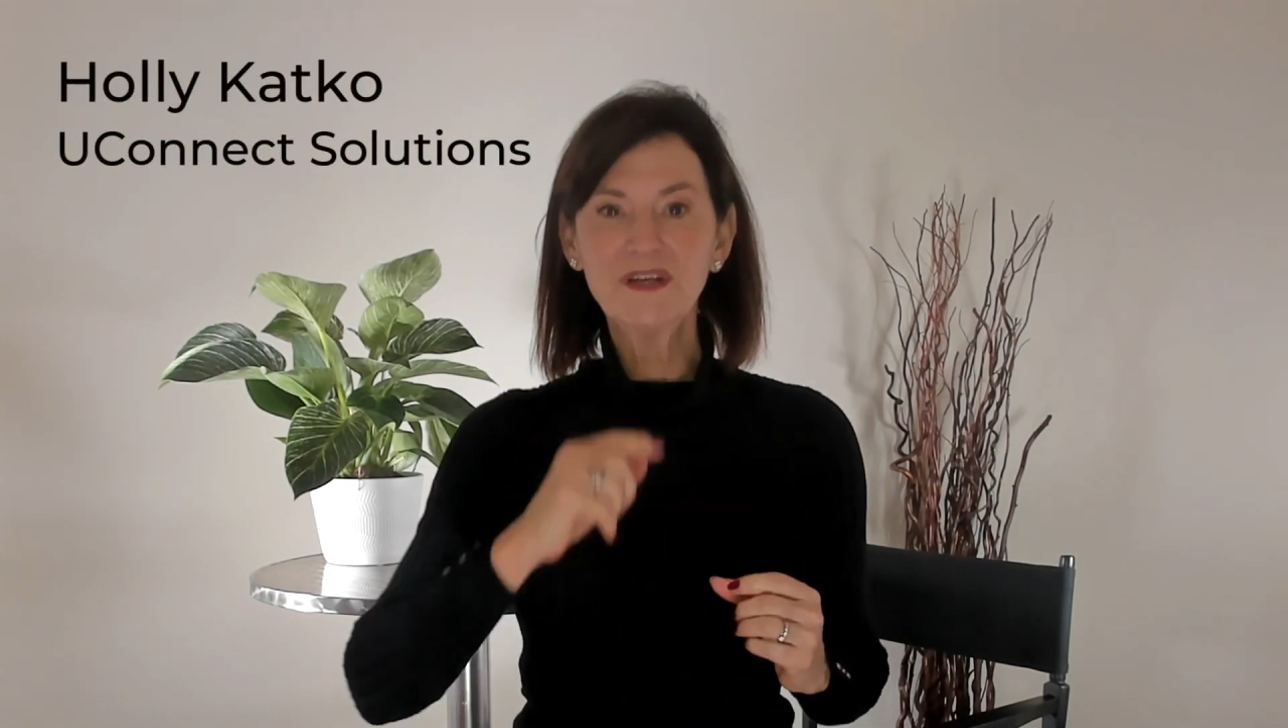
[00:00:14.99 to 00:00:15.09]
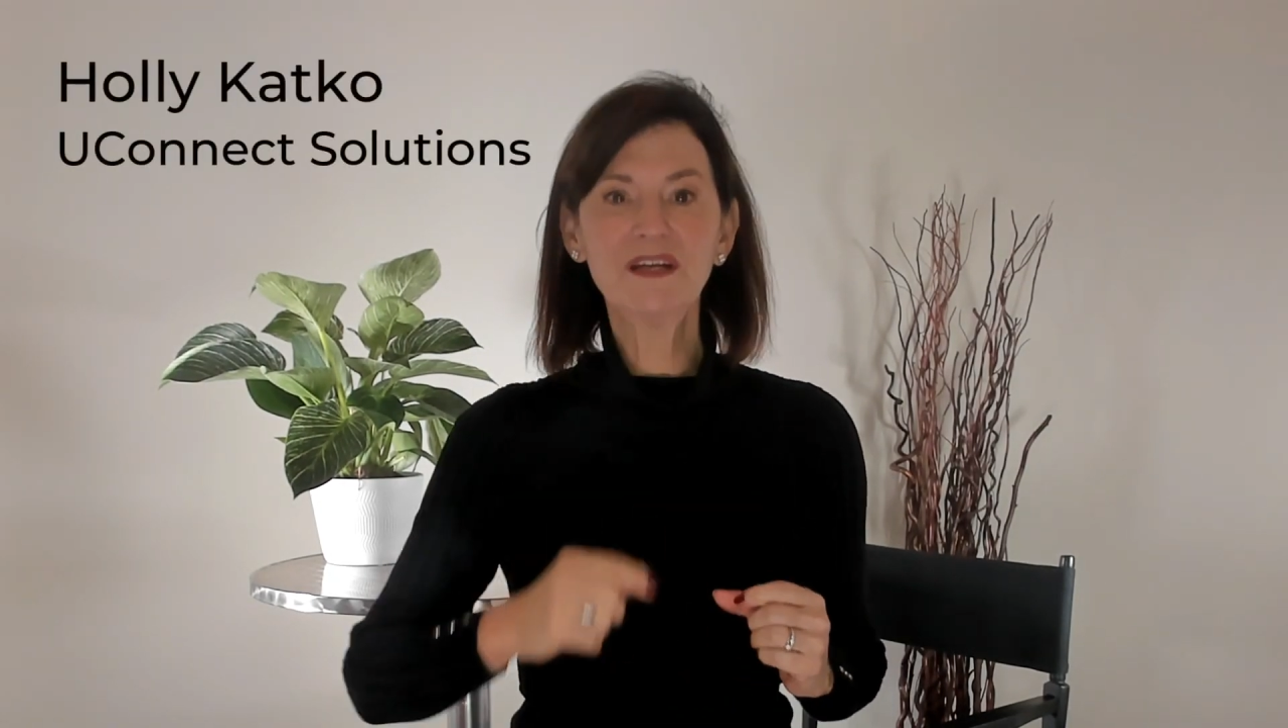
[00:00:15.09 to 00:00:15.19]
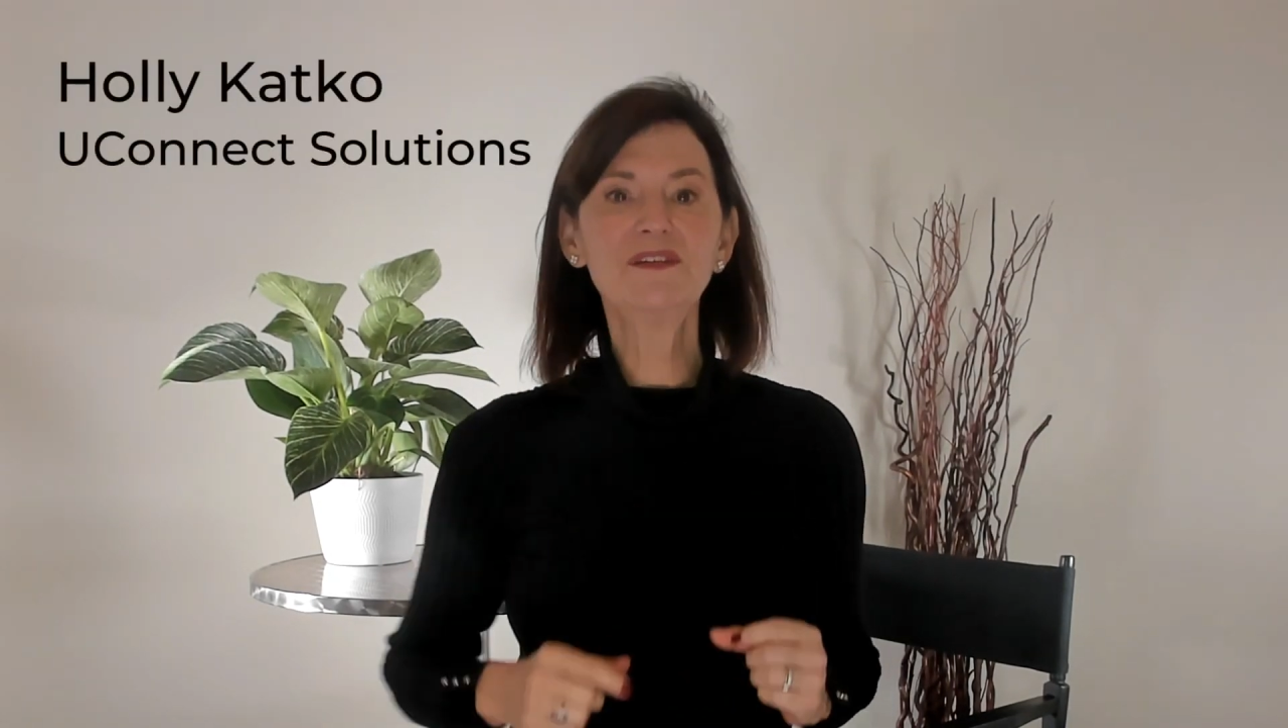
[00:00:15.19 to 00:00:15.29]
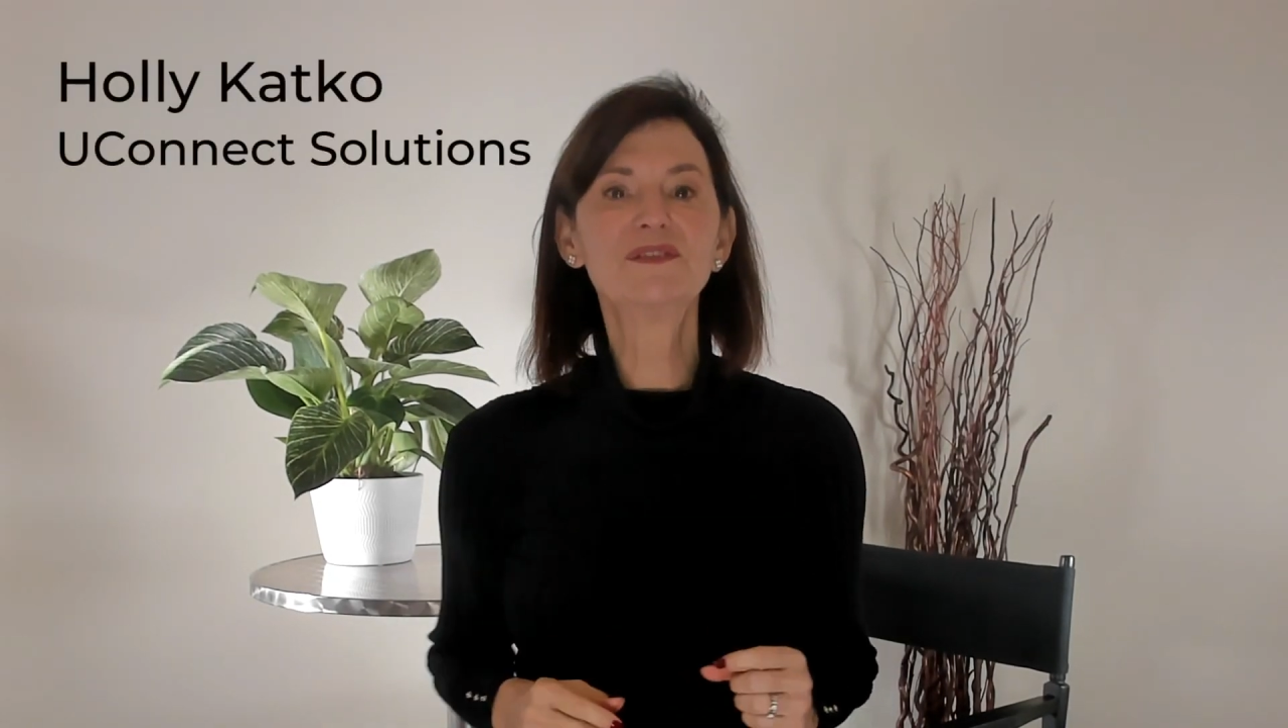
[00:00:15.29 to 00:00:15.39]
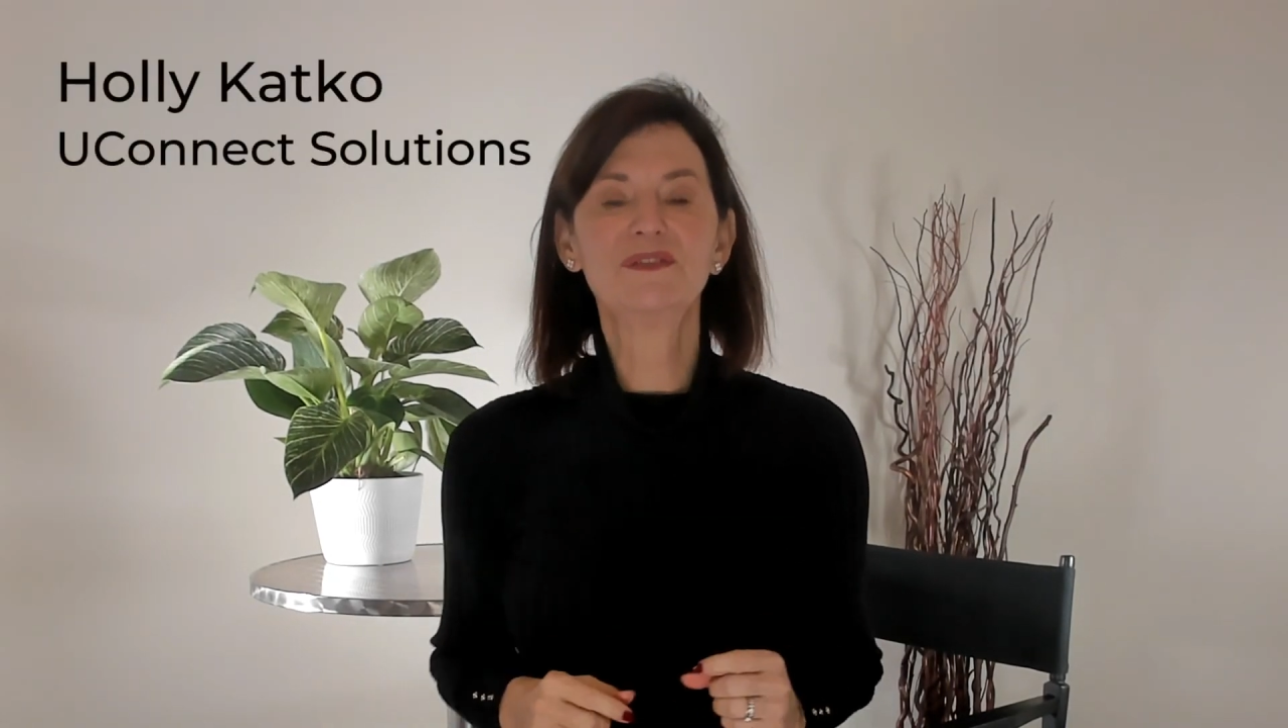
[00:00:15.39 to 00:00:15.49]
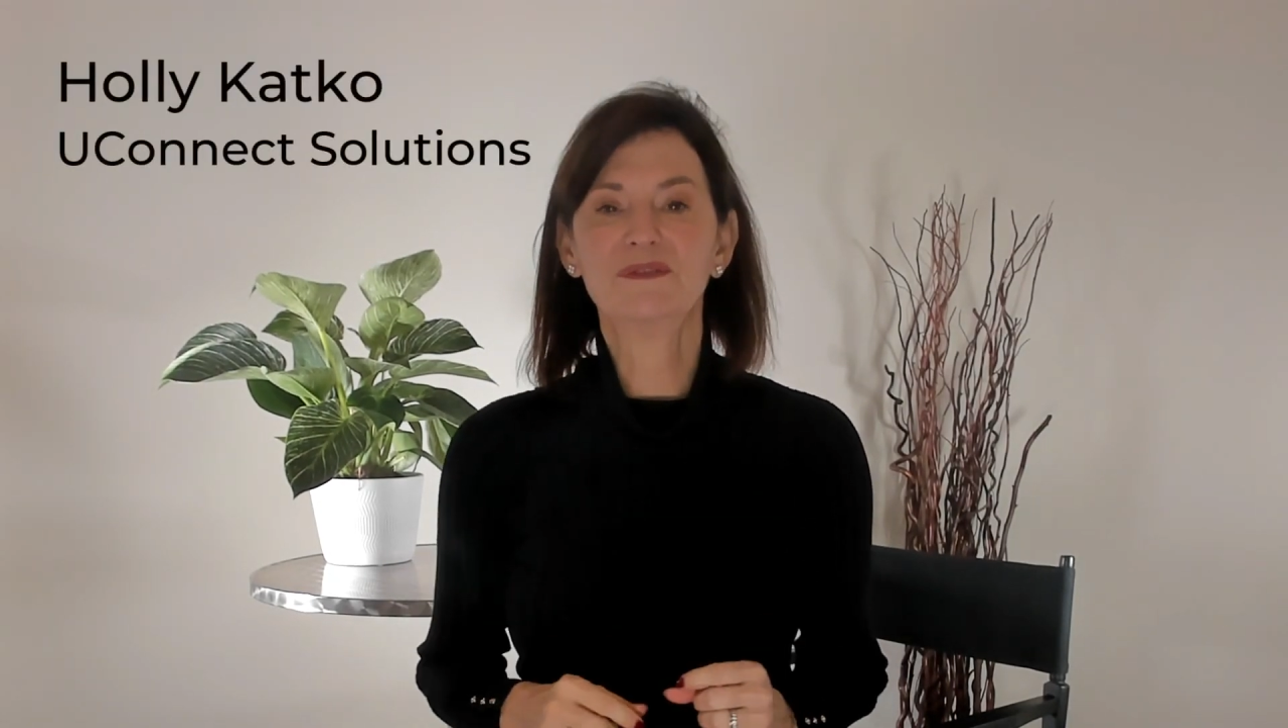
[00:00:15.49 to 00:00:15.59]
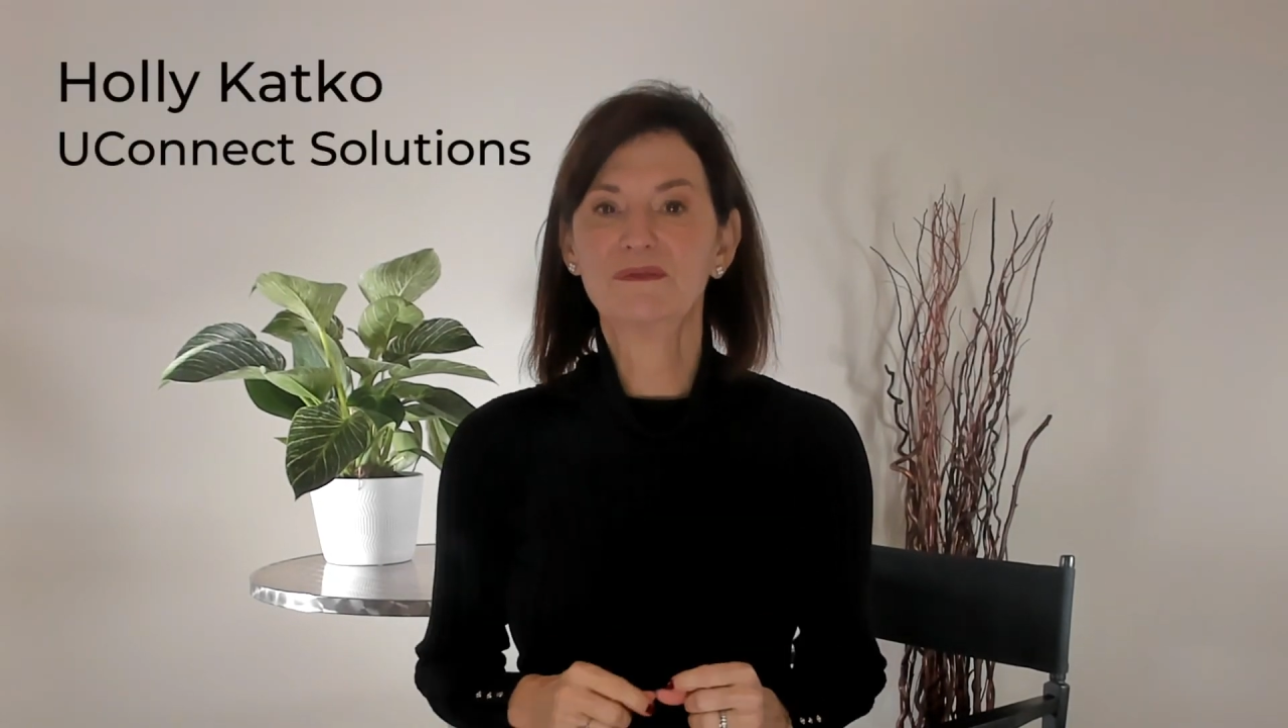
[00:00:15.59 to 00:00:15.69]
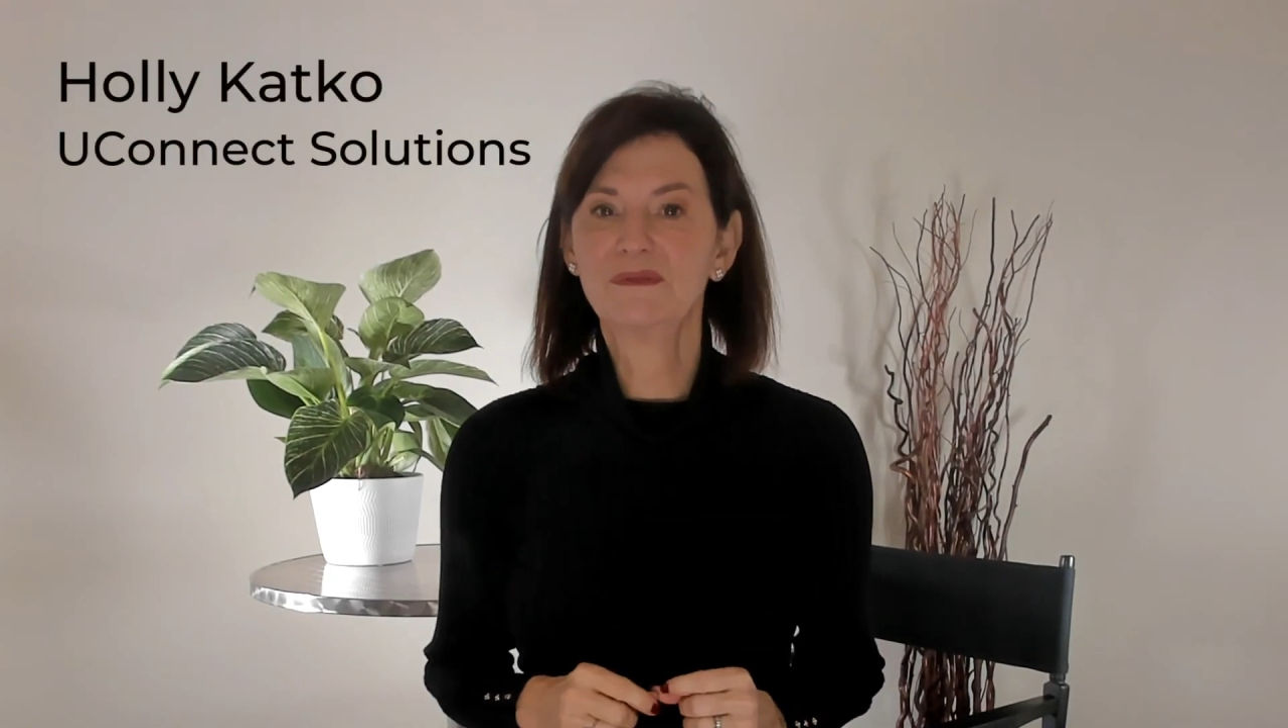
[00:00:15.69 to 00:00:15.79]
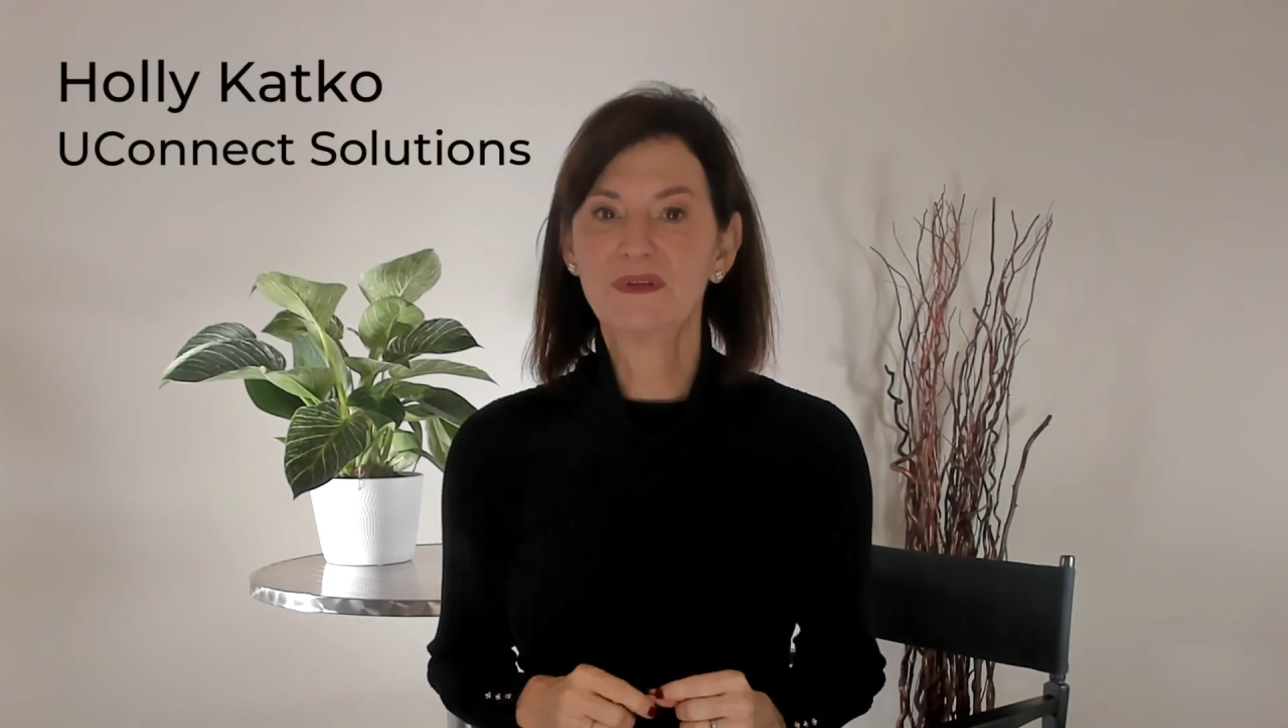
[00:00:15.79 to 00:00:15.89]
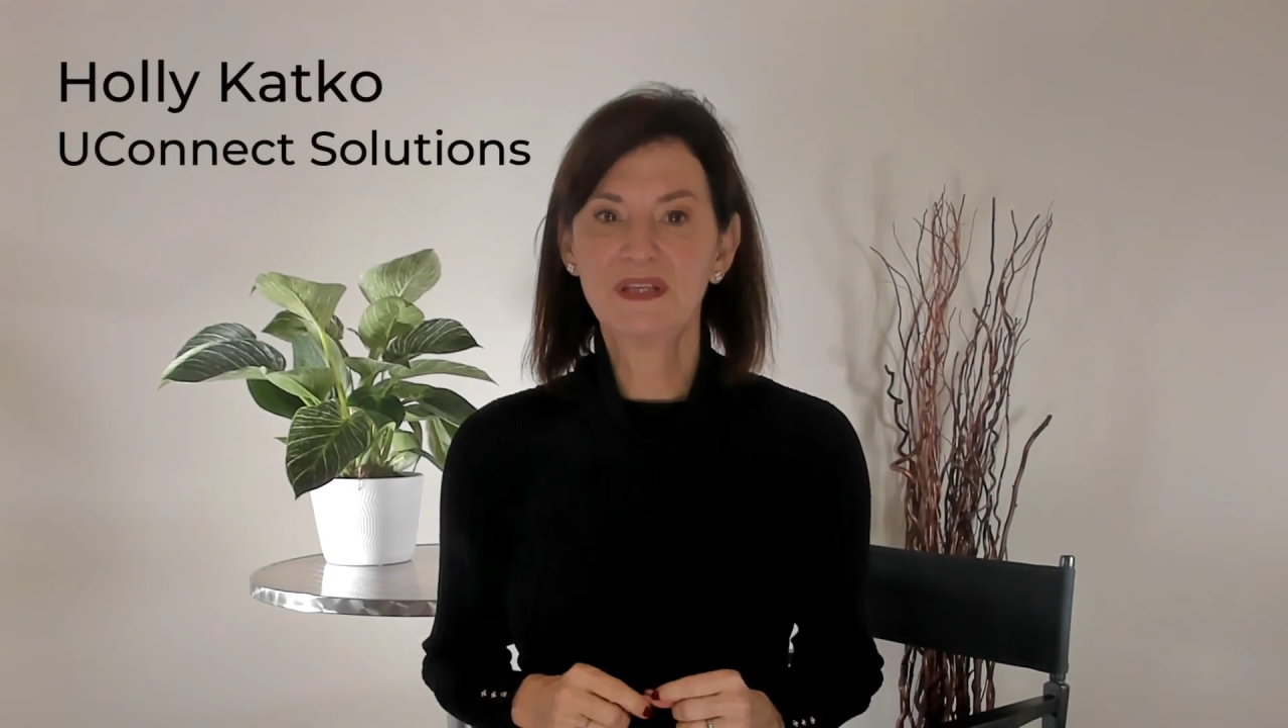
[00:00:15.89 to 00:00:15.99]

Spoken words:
into